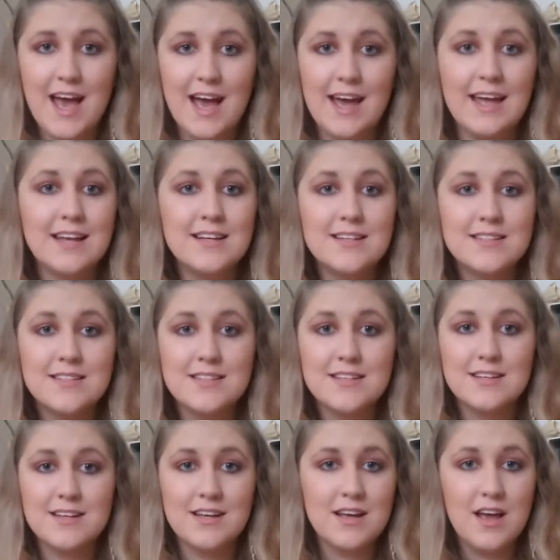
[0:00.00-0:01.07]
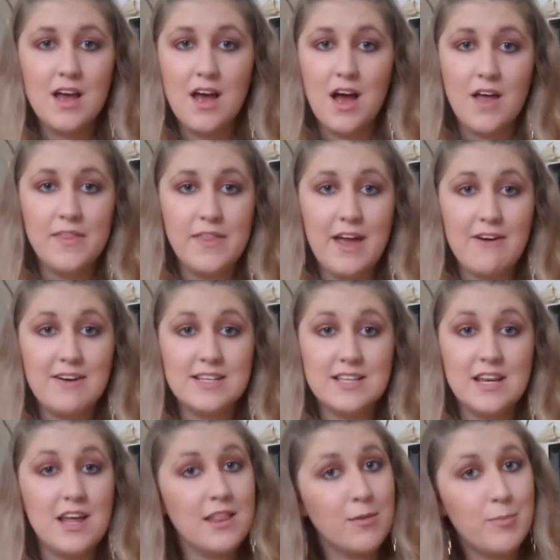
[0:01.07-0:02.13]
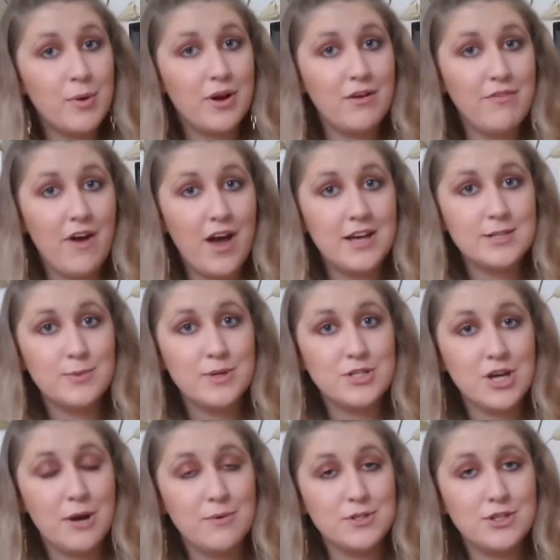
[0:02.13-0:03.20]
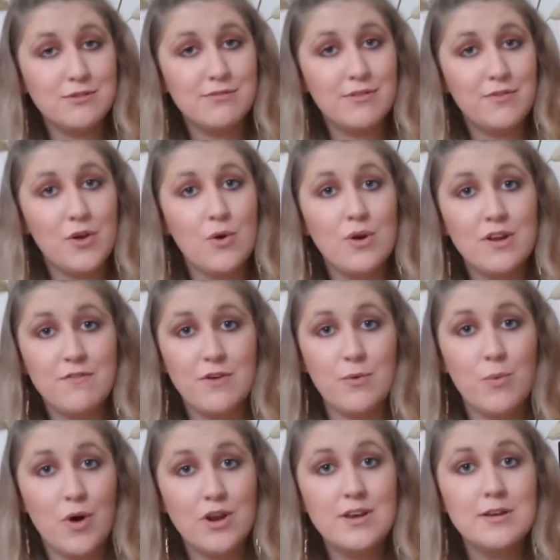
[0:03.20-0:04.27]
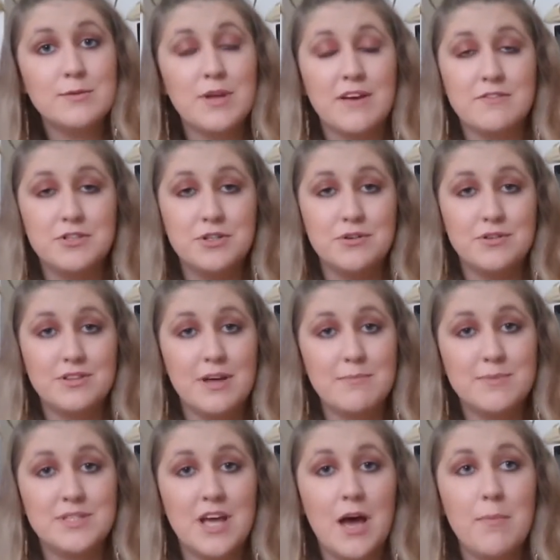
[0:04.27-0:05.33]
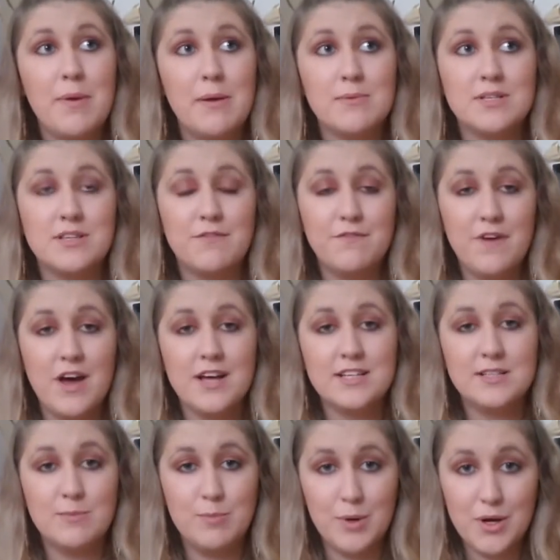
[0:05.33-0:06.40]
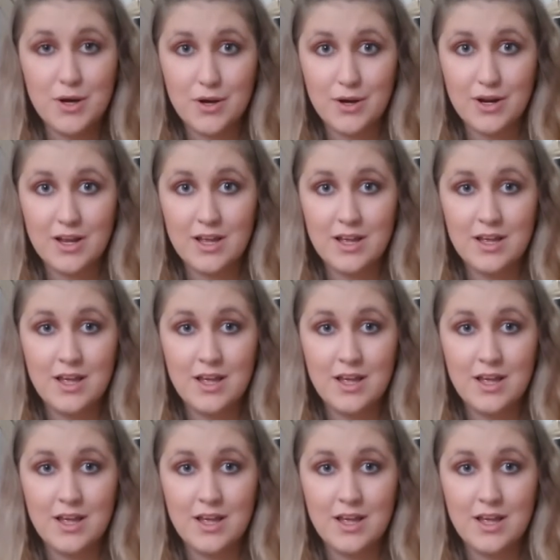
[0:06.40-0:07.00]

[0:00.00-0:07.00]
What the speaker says: And there is another book of hers which I will do a review on if you want. You have to do a thumbs up. It was the first book.